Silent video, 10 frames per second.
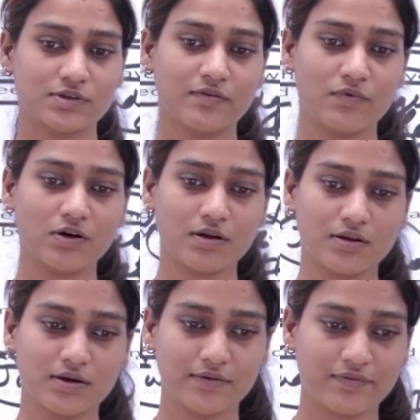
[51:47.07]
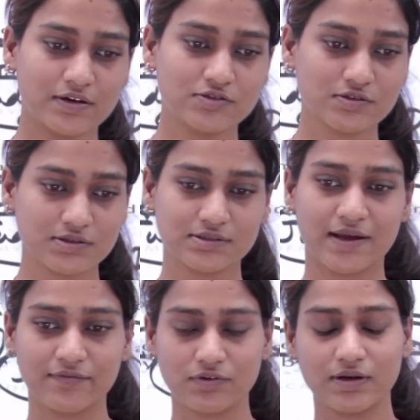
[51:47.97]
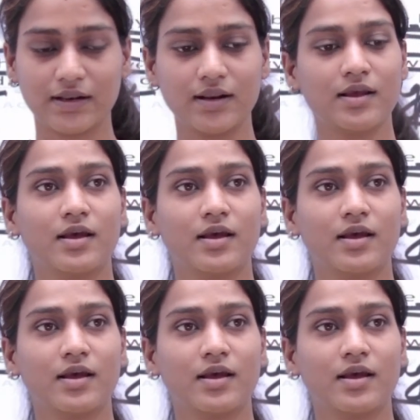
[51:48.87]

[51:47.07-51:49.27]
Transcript: and what the different jurists have to tell